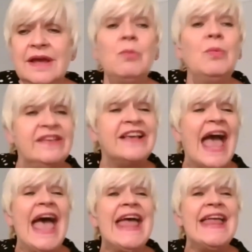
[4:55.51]
and we
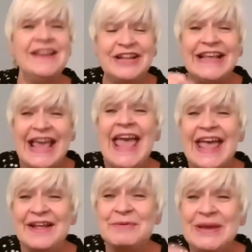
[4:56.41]
can get